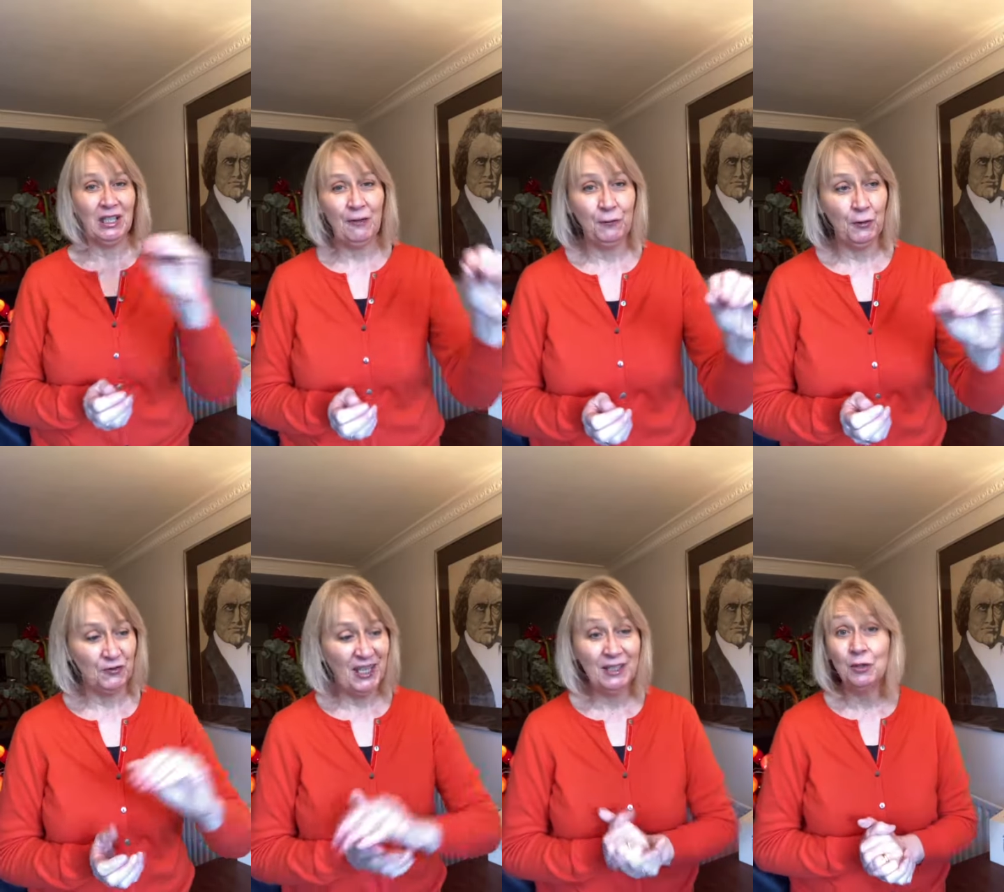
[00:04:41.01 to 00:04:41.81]
Speaker 1: if you've
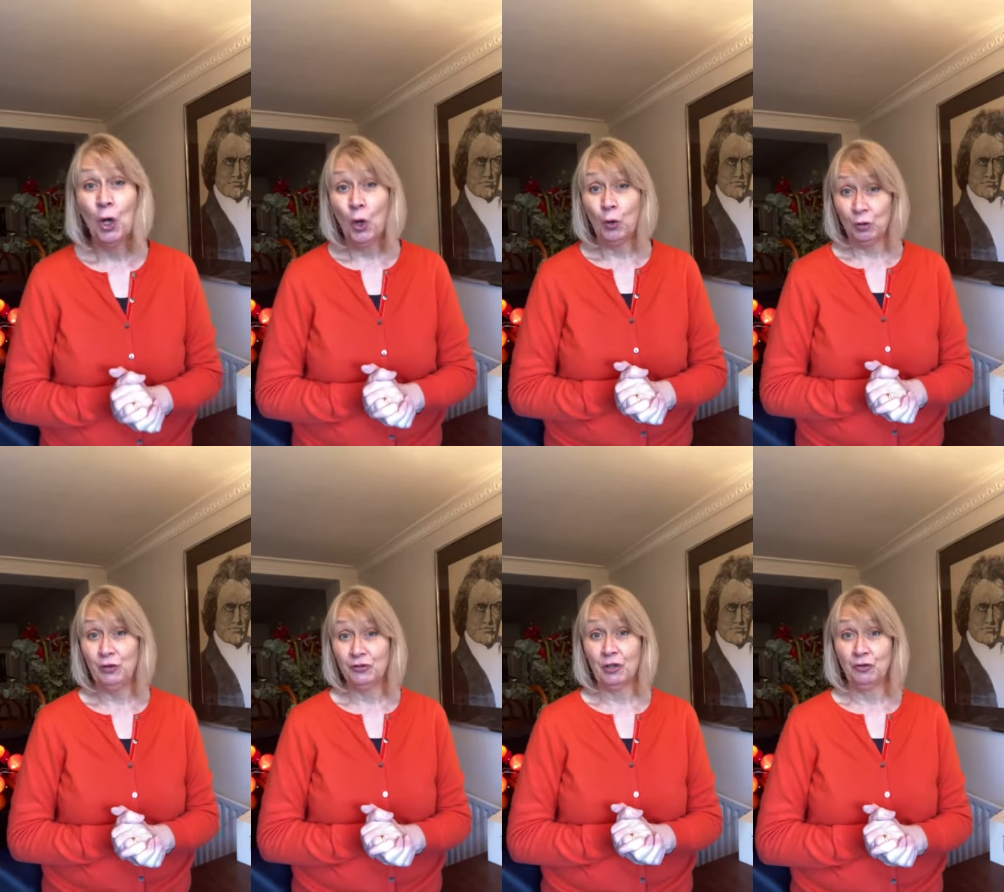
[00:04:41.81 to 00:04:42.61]
taken all
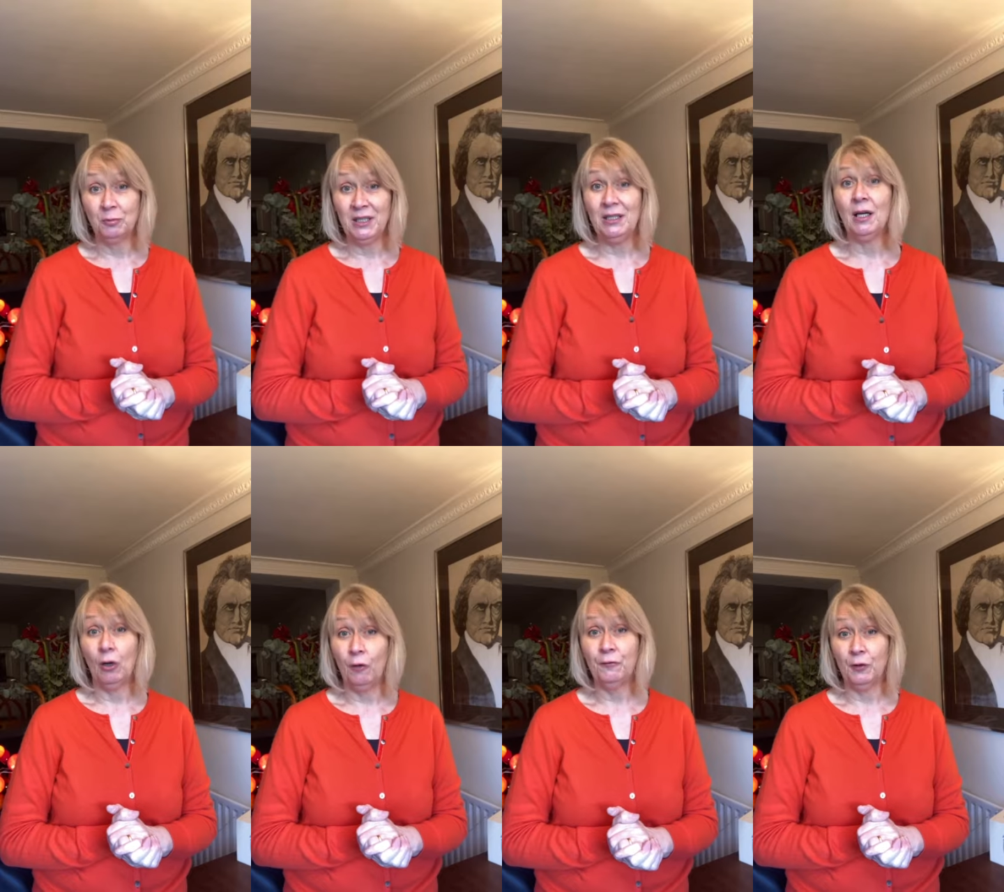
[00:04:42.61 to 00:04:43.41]
your social media
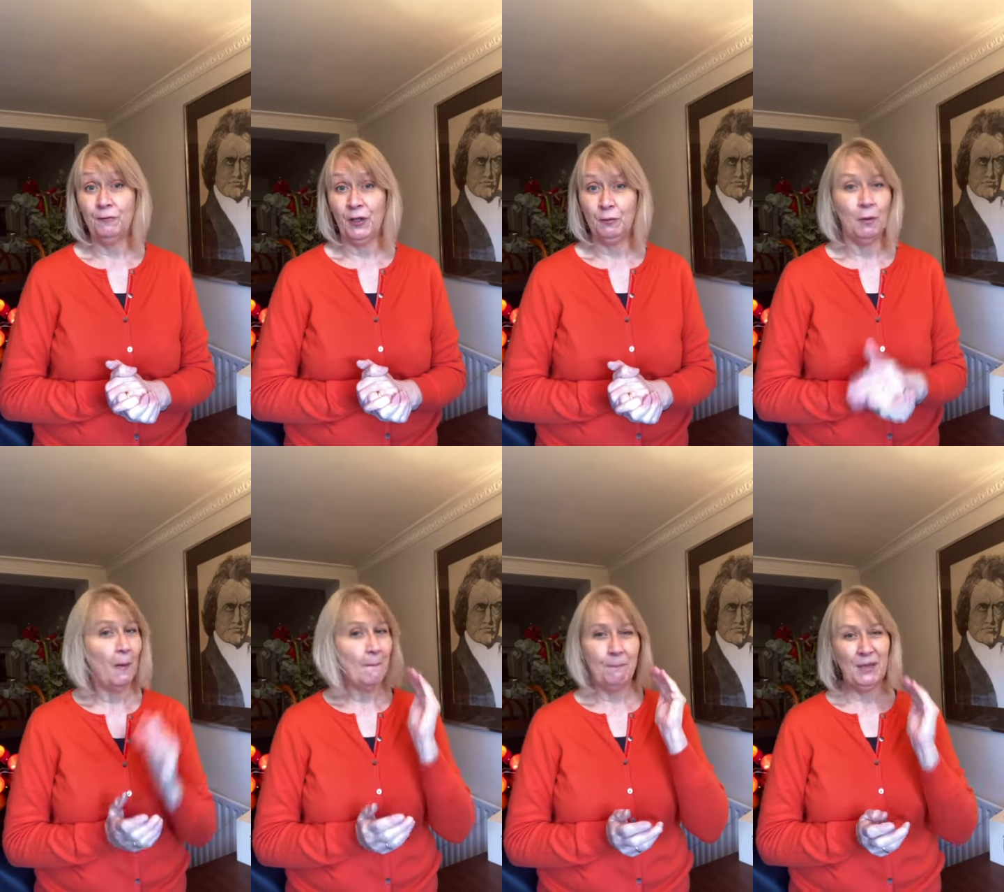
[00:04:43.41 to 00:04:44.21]
off your phone.
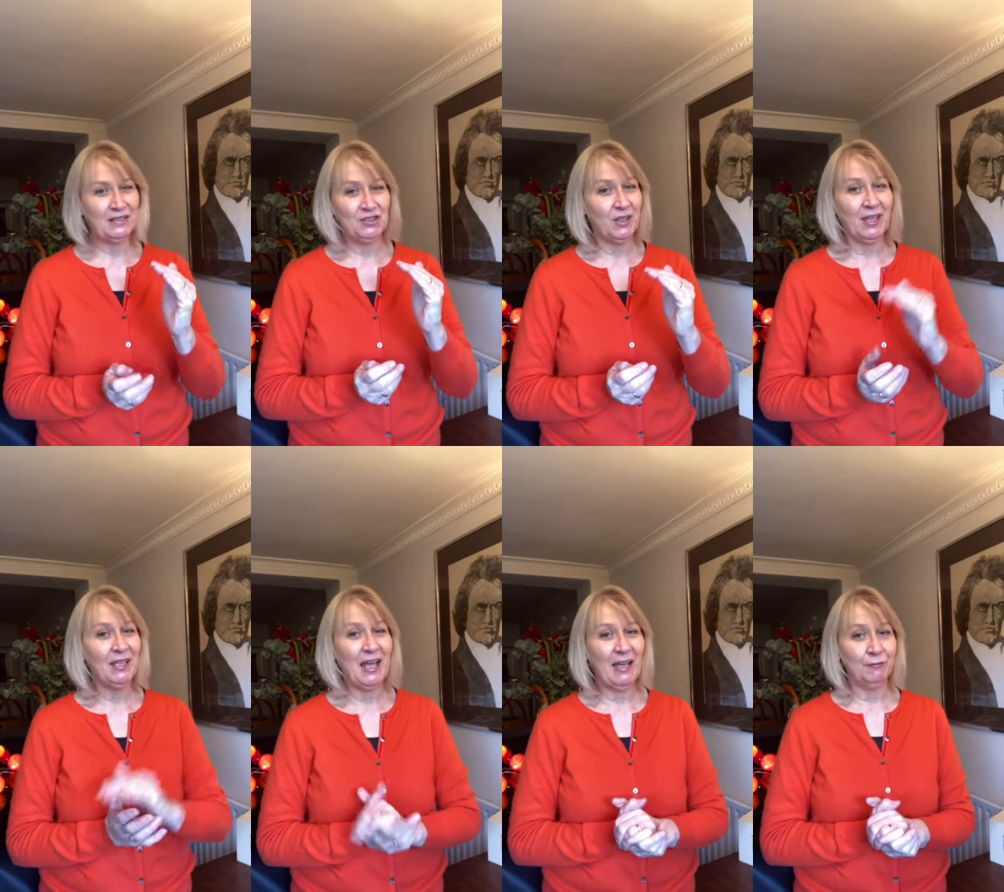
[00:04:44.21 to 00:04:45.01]
Best
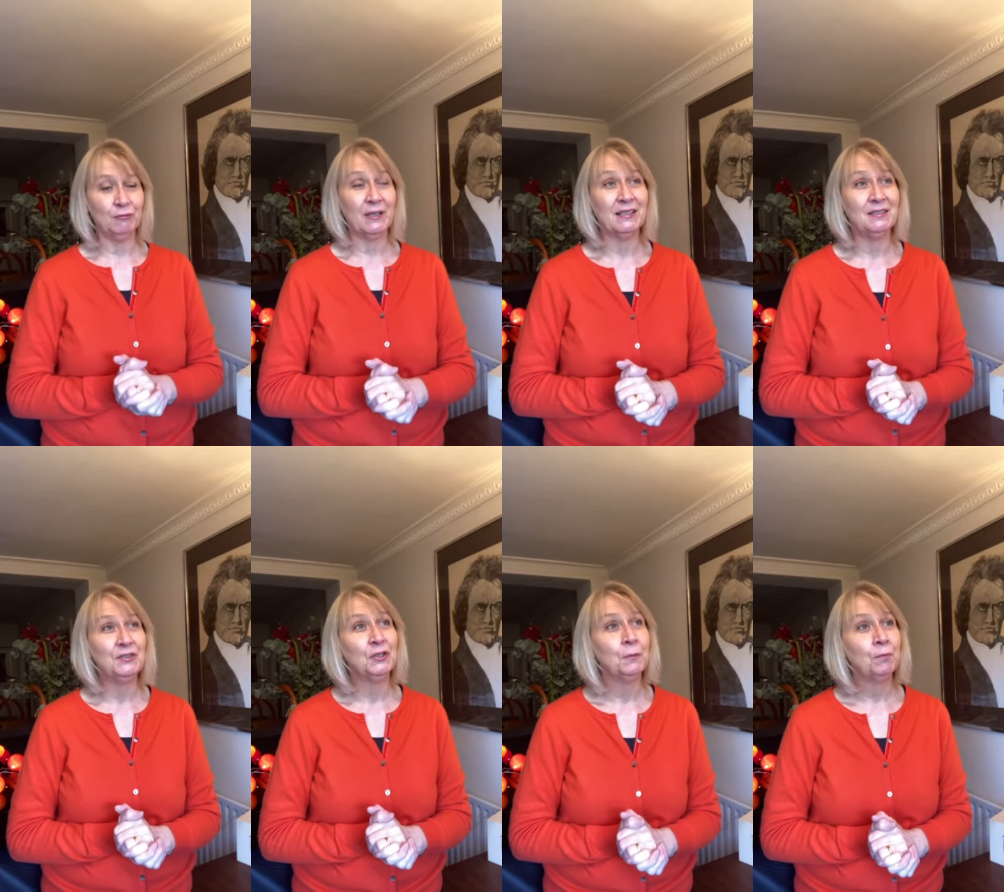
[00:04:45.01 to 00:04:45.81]
thing ever, that is.